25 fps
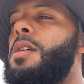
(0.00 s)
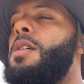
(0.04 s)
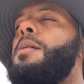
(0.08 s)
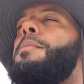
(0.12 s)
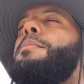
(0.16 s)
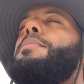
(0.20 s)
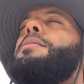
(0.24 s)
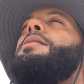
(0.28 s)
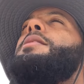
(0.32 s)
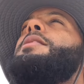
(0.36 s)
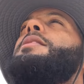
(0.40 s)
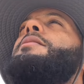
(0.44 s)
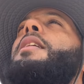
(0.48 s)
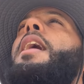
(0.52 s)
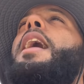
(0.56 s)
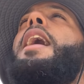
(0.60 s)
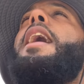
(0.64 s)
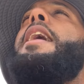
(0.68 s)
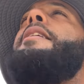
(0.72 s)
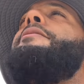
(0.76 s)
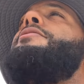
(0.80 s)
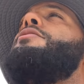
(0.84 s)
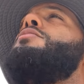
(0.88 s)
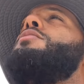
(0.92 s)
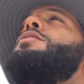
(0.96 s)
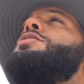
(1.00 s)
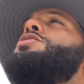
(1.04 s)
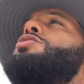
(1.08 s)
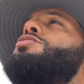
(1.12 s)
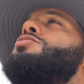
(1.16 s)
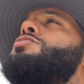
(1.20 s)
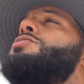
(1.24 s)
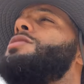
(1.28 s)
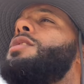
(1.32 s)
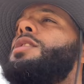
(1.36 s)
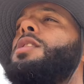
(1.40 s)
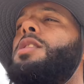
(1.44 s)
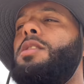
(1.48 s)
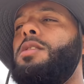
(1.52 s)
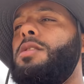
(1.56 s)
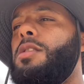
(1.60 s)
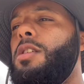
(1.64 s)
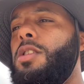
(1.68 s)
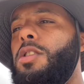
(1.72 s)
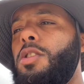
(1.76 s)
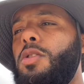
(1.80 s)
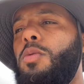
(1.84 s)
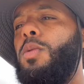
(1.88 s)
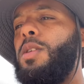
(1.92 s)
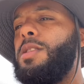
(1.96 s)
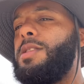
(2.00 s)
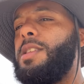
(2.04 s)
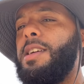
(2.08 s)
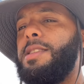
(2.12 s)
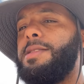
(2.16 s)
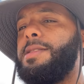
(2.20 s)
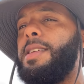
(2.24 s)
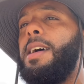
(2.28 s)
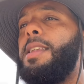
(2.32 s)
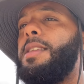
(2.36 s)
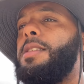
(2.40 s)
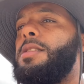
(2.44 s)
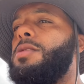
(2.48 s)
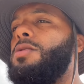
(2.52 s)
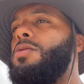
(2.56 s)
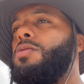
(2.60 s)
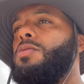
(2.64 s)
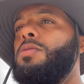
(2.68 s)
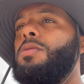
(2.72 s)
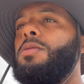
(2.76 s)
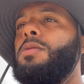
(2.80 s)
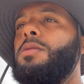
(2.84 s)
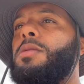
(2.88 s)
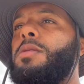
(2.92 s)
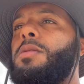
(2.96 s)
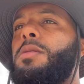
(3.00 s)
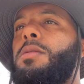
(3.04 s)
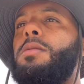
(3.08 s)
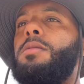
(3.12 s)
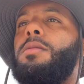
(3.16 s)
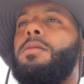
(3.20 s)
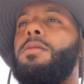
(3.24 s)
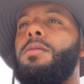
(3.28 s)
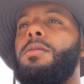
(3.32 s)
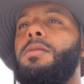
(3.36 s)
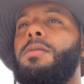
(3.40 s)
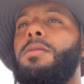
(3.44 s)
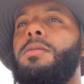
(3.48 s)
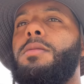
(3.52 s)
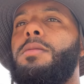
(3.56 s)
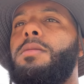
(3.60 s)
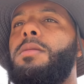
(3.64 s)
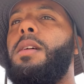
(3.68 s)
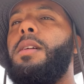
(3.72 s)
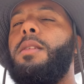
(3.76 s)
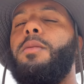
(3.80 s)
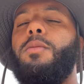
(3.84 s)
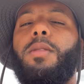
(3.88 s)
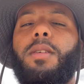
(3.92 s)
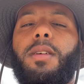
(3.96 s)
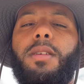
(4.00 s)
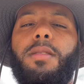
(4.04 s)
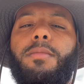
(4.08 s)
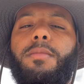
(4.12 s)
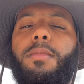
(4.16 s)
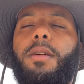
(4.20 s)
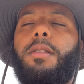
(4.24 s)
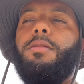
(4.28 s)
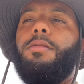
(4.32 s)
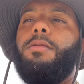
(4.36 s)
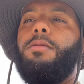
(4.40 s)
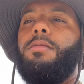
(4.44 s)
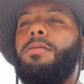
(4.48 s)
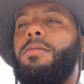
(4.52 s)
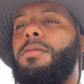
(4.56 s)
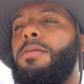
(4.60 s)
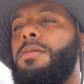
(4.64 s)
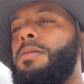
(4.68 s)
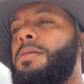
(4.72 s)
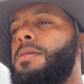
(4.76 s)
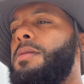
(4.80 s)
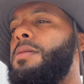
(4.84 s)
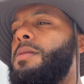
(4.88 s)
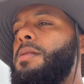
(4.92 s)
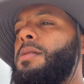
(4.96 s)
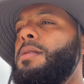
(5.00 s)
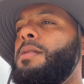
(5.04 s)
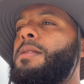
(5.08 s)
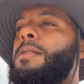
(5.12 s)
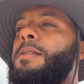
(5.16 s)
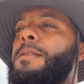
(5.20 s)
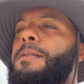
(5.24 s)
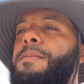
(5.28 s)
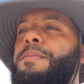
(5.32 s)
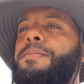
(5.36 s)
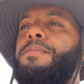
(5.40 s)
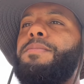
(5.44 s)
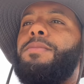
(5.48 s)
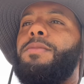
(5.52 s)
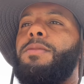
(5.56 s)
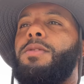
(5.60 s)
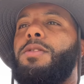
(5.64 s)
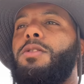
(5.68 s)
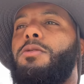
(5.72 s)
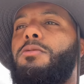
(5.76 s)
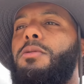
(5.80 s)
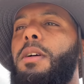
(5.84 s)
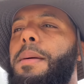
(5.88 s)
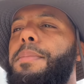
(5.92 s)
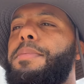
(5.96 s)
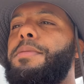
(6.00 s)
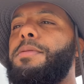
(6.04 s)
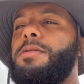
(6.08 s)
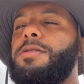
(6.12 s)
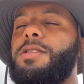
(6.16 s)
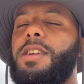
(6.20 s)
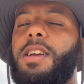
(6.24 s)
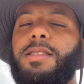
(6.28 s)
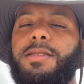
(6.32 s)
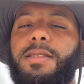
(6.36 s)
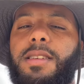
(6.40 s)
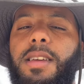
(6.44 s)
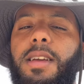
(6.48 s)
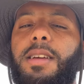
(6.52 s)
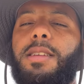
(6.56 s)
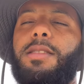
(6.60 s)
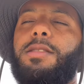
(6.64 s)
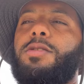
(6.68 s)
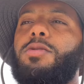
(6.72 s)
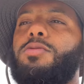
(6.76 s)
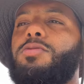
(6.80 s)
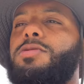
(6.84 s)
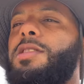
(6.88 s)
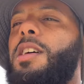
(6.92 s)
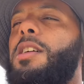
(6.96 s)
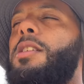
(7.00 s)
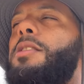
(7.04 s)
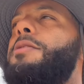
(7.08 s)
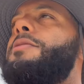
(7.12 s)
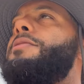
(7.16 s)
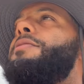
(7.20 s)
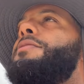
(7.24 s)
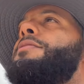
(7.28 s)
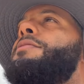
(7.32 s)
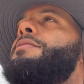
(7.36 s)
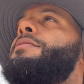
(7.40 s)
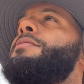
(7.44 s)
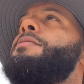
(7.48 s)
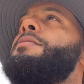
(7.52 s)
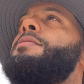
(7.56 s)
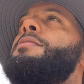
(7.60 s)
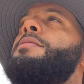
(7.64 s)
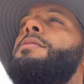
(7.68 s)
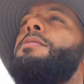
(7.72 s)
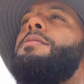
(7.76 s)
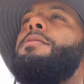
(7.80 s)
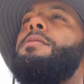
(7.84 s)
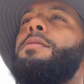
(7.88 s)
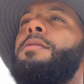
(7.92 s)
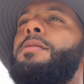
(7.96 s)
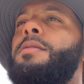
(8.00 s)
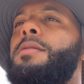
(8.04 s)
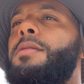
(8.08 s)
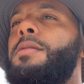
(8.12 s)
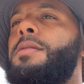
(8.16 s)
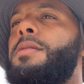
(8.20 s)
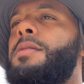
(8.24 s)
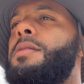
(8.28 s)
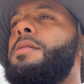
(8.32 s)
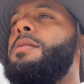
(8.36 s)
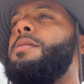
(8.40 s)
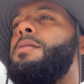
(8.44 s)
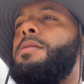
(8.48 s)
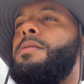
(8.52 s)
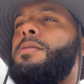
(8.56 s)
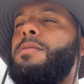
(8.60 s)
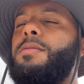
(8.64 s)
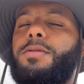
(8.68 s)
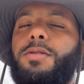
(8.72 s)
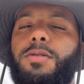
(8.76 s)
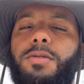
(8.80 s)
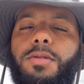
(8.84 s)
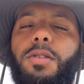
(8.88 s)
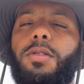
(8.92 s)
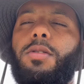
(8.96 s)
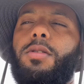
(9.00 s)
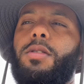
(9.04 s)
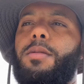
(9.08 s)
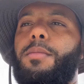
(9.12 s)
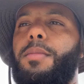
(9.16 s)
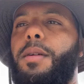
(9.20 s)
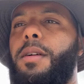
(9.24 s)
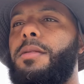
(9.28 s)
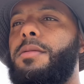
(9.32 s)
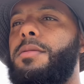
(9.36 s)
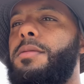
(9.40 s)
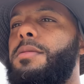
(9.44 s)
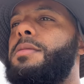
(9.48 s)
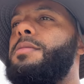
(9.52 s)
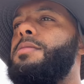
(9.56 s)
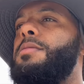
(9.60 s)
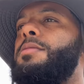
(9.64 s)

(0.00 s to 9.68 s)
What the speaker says: Believe half of what you see. None of what they telling you. Like, what, bro? You rapping Jay-Z, Sue Surf? What you doing, bro?